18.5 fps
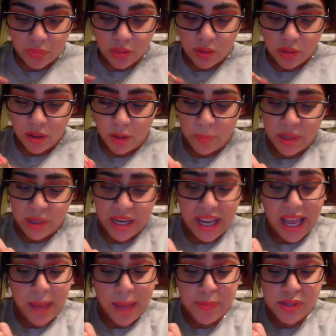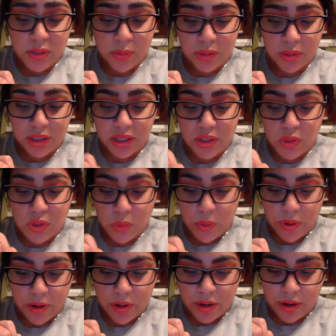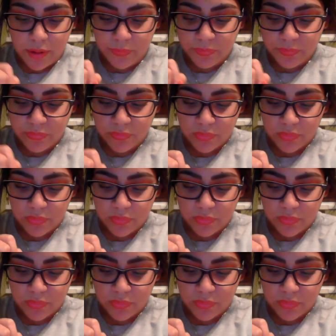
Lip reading: And I absolutely adore her.